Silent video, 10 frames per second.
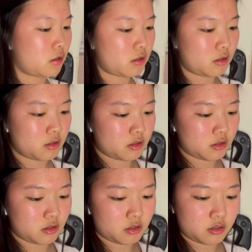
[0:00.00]

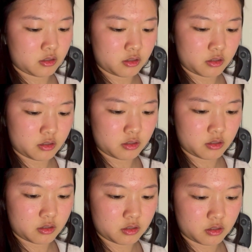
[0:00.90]

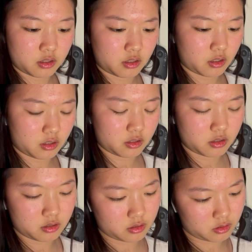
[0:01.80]

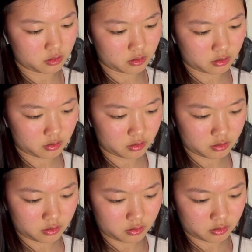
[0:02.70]

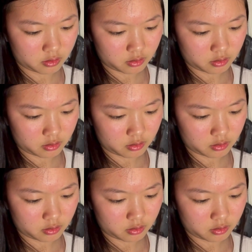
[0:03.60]
No one is speaking in this clip.